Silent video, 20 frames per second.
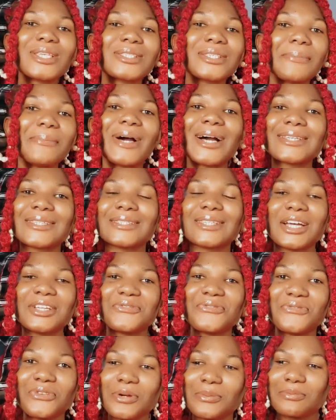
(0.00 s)
makes a bag
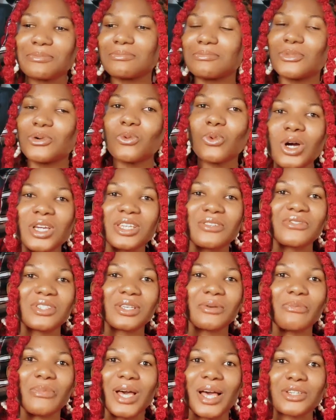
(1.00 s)
stand firm? What
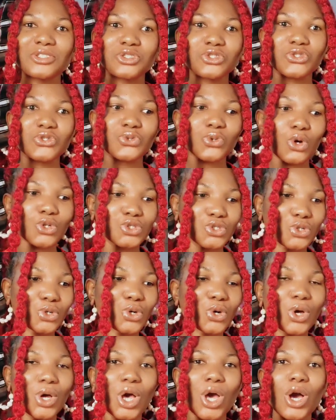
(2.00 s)
gives a bag structure?